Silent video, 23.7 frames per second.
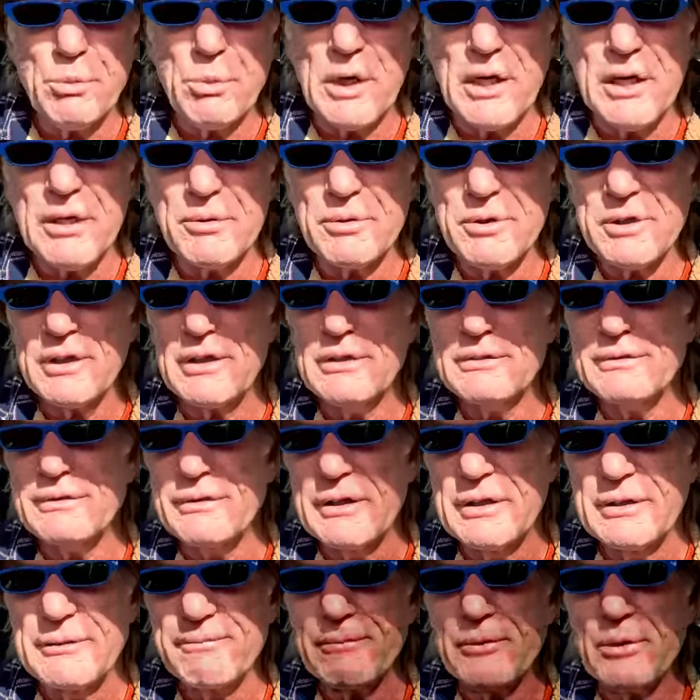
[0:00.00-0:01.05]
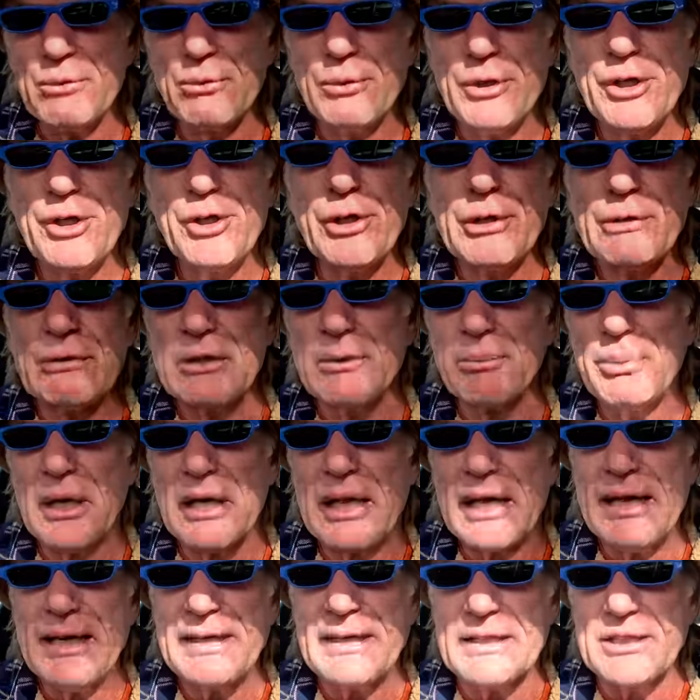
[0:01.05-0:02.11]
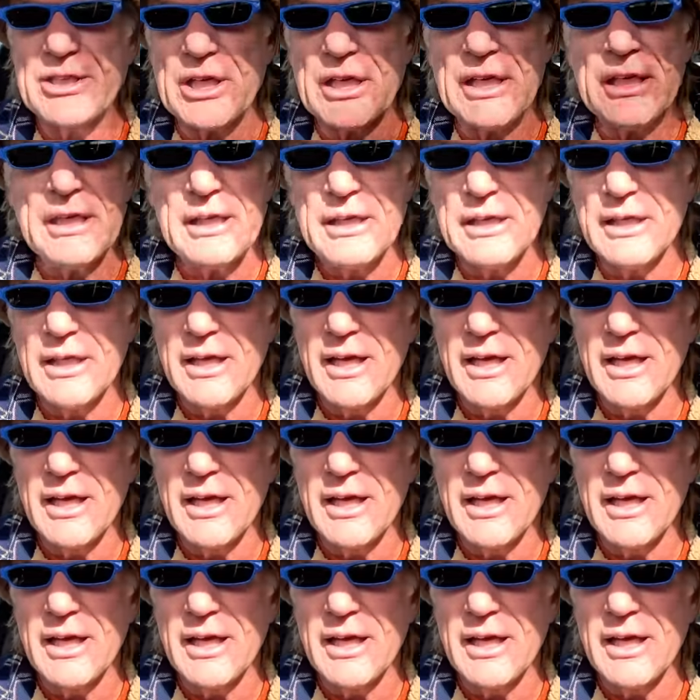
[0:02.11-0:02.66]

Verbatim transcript: world of renewable energy,